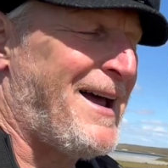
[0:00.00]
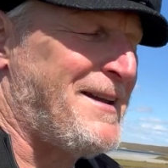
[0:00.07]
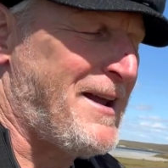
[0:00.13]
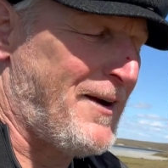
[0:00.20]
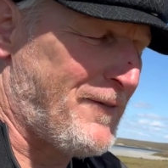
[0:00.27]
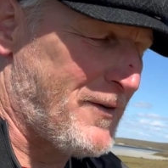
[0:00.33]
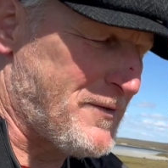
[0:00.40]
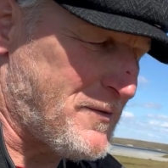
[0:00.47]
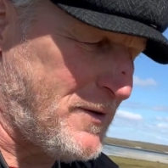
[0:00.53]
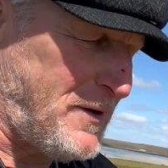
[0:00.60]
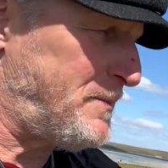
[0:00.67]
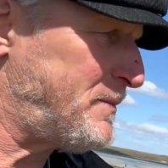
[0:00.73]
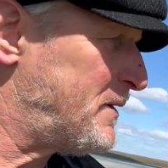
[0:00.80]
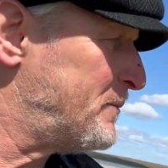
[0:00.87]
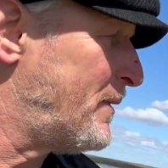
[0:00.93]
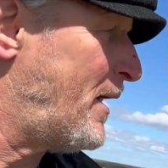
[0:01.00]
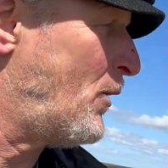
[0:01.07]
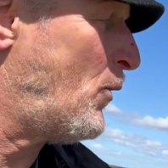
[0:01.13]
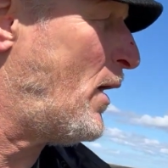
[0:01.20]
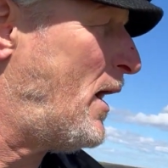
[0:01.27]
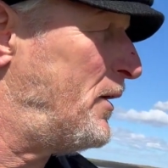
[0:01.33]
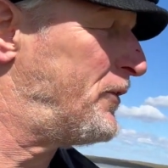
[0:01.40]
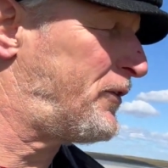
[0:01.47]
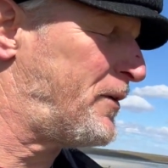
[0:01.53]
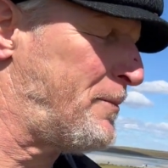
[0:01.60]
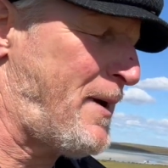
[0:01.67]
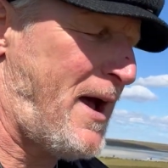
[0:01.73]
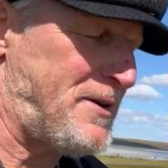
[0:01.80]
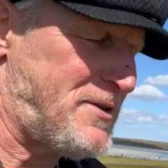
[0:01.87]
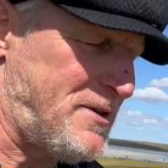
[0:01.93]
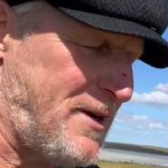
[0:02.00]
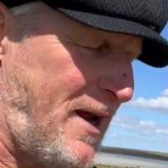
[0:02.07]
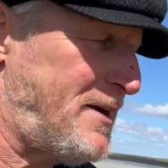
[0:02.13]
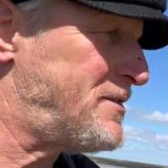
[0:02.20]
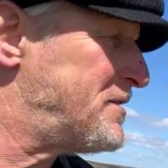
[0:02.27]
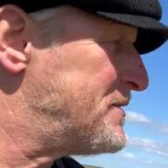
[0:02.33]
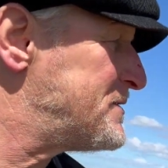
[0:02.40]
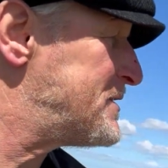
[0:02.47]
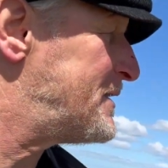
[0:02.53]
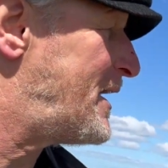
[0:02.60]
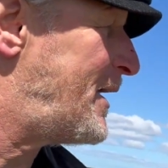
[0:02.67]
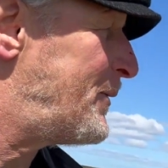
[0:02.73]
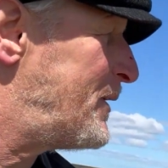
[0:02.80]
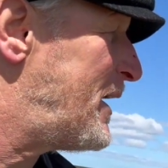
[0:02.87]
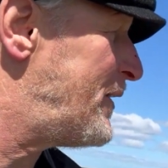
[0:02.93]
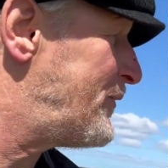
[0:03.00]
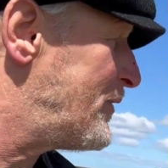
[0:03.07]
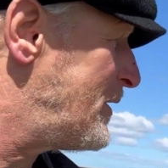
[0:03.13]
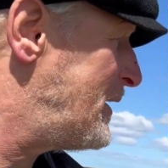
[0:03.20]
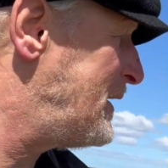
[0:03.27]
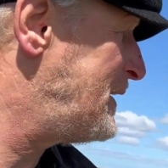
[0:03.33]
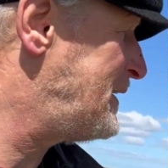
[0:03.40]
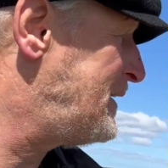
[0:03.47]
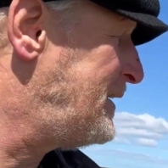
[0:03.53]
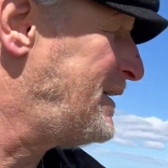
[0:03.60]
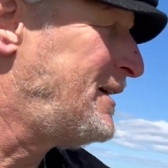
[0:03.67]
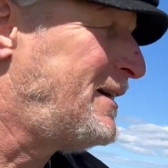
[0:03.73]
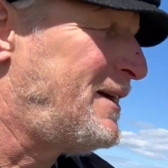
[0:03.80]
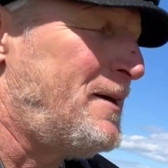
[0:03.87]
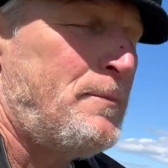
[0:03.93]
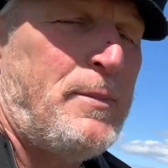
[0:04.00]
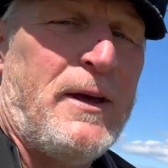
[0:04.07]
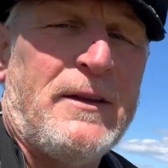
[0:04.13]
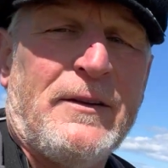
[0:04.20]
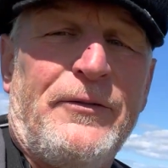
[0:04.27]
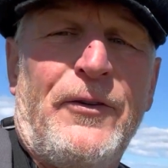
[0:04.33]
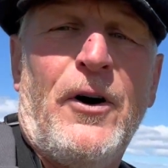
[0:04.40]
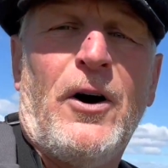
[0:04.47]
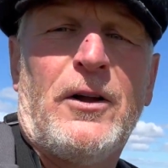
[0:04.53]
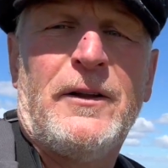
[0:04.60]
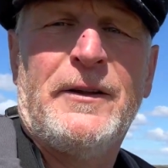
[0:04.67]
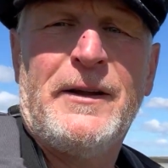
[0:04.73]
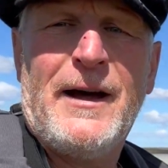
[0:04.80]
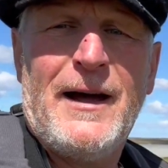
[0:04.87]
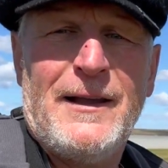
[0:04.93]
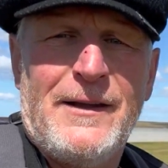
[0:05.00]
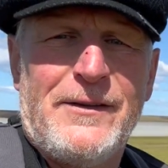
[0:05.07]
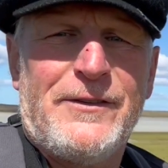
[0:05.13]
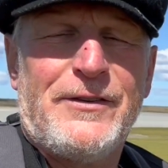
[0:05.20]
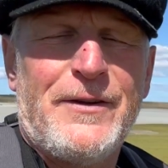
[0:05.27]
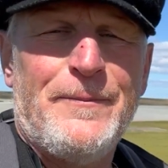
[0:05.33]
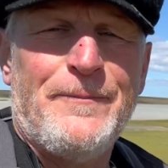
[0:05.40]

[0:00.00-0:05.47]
never dreamed in my wildest imaginations that I would ever be in the Falkland Islands.